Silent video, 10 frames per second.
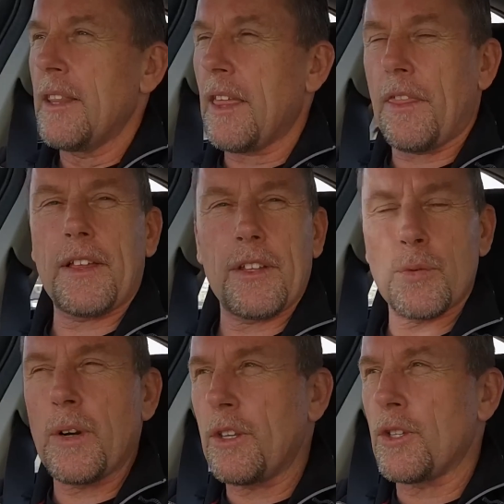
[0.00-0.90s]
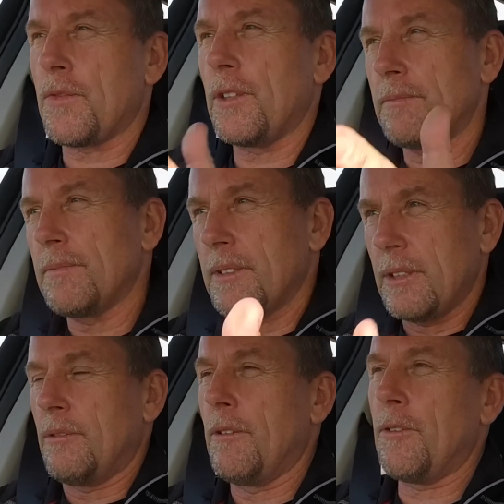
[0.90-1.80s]
The other thing that's really useful,
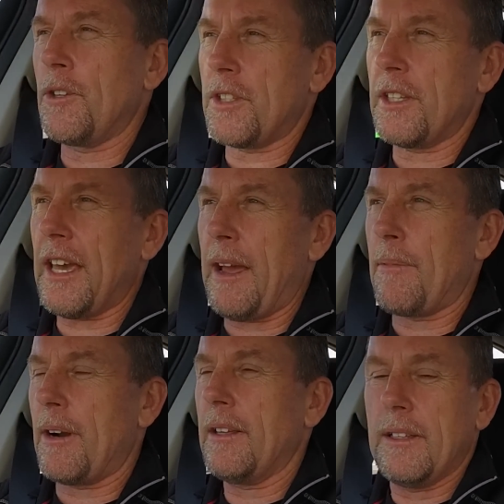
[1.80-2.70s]
reversing camera